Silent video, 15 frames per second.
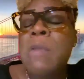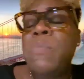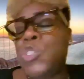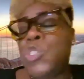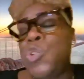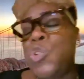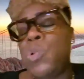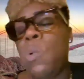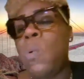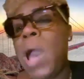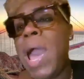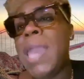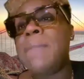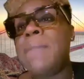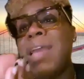Because you know
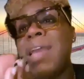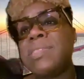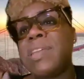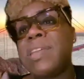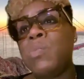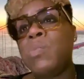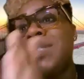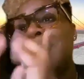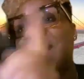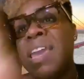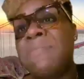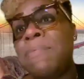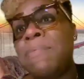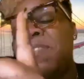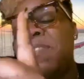why? My son was
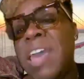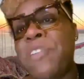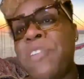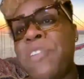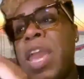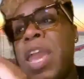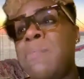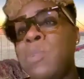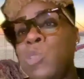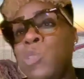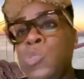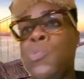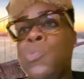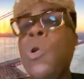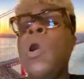never able
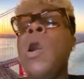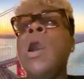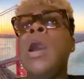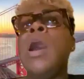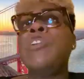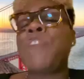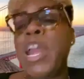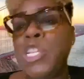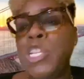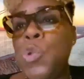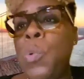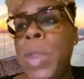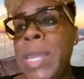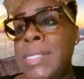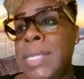to
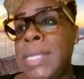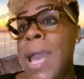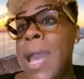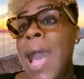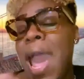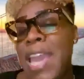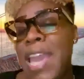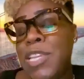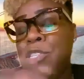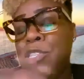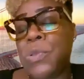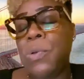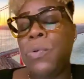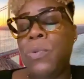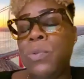graduate high
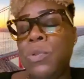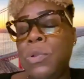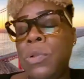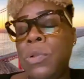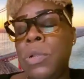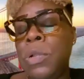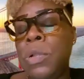school.